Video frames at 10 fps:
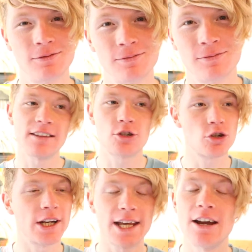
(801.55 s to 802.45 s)
I think the
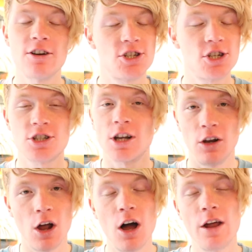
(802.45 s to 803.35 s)
trick here is just to
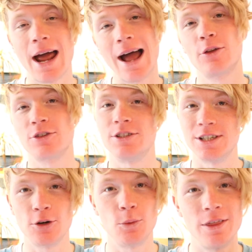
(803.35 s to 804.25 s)
learn how to
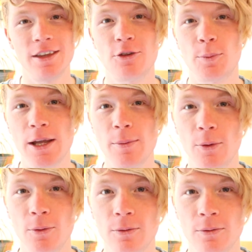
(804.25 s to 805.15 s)
deal with these
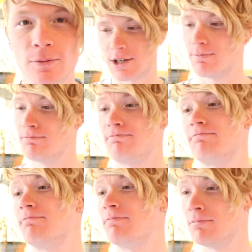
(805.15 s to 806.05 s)
people, which
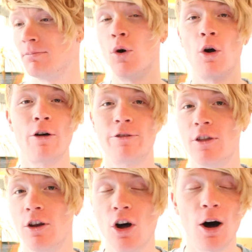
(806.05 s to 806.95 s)
more
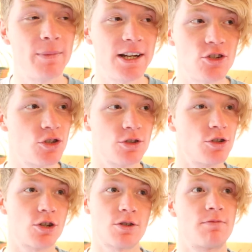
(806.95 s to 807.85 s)
often than not means
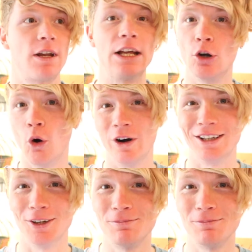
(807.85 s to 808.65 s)
just ignoring